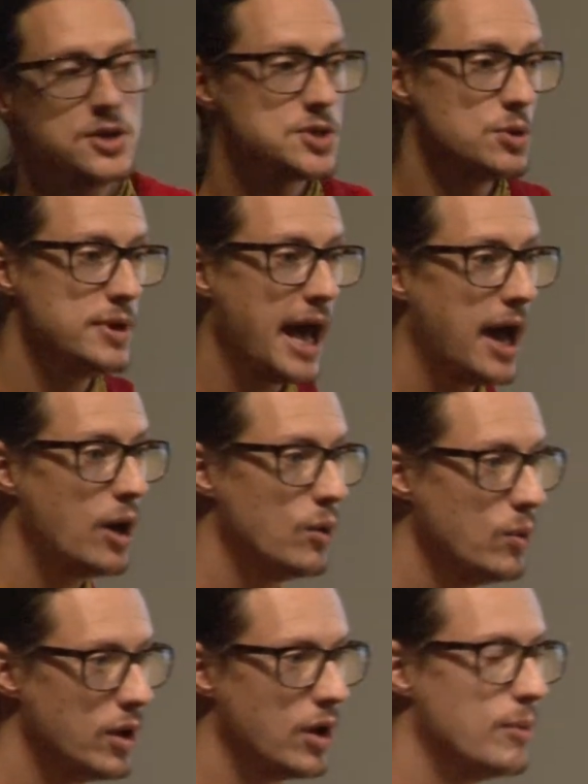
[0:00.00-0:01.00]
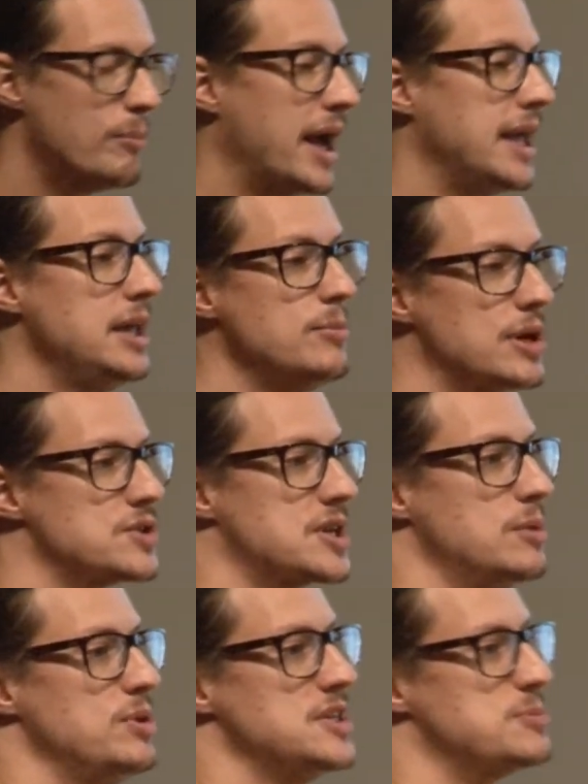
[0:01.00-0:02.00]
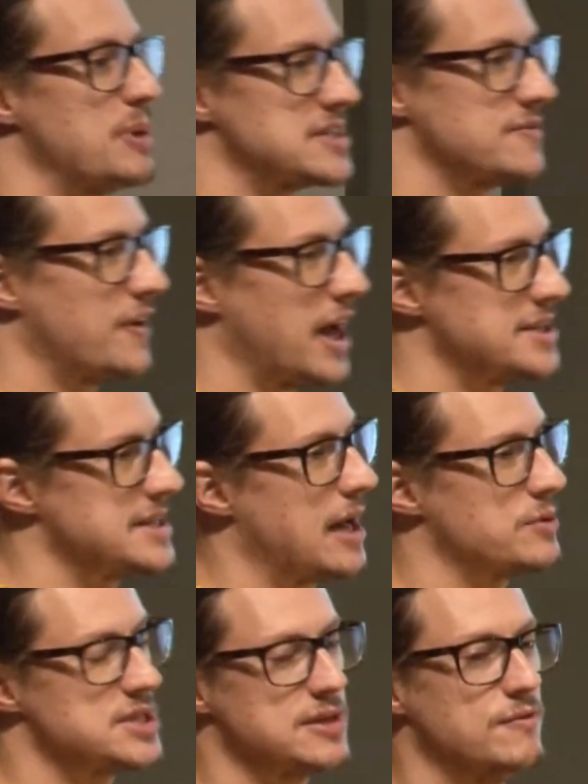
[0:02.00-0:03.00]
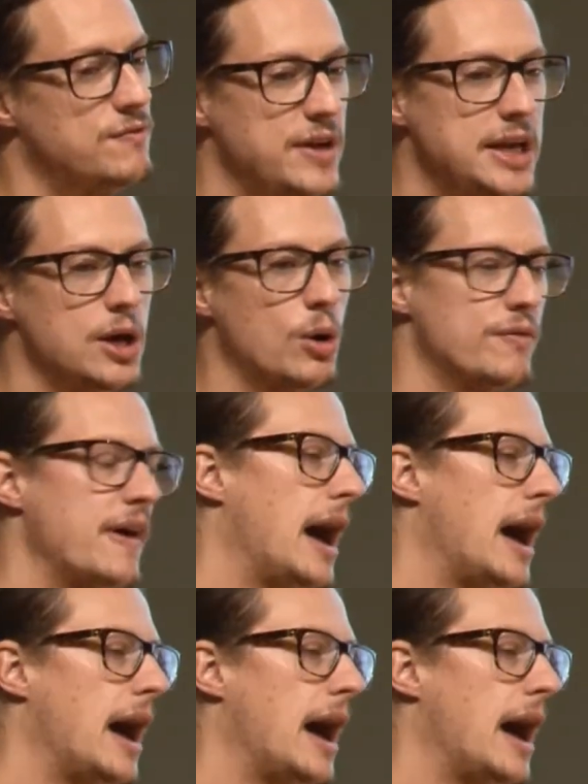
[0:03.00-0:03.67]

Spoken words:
So now my emails can be specified down to the video